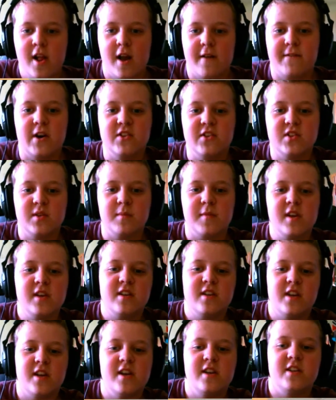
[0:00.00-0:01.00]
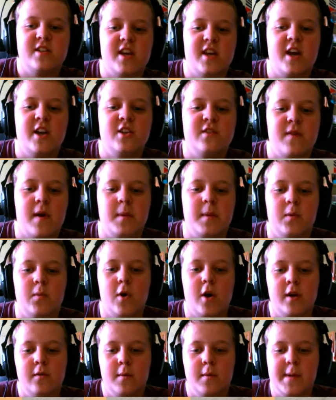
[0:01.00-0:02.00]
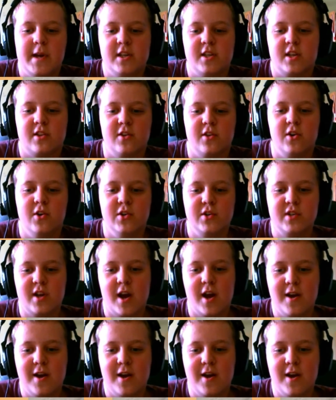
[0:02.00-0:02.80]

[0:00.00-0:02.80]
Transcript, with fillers: I found something today to satisfy my unromantic thirst.